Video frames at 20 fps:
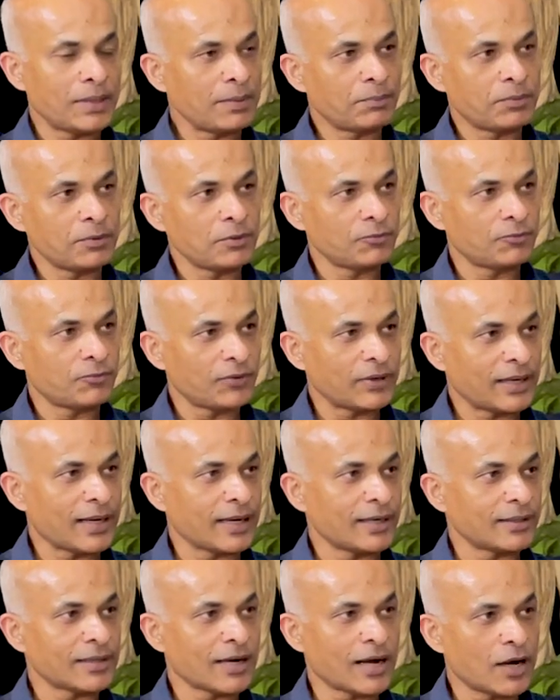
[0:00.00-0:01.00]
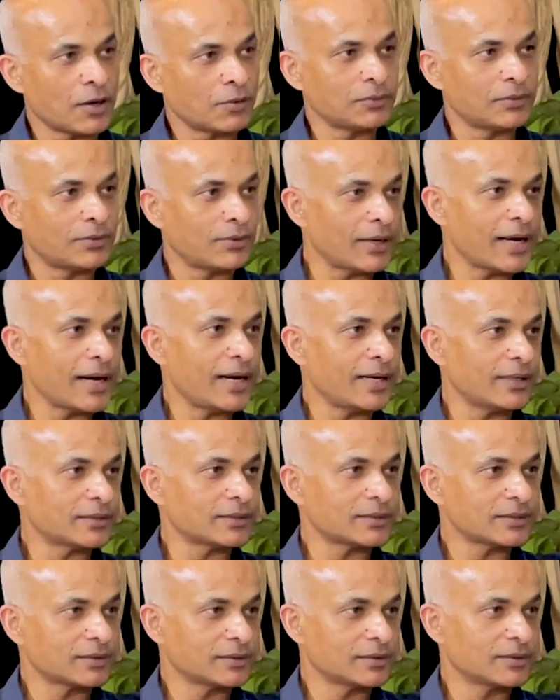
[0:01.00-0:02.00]
people forget how
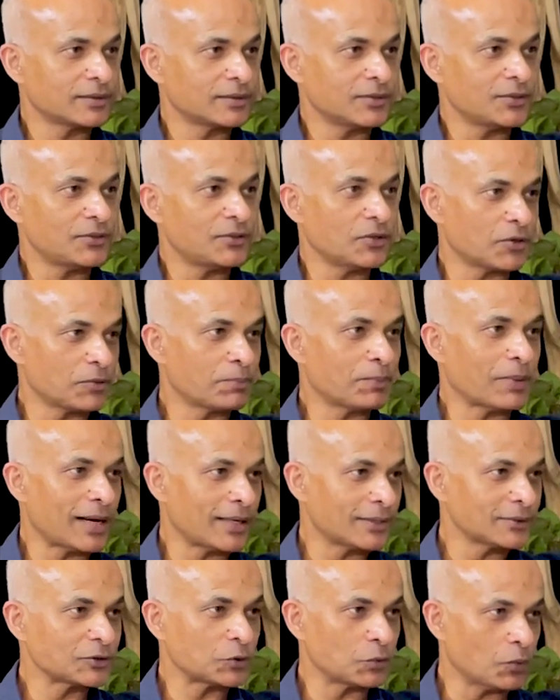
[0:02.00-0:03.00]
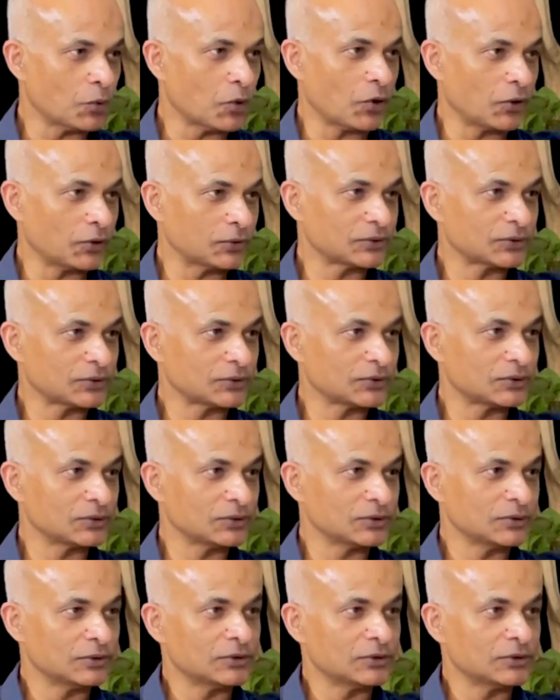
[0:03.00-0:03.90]
great your past was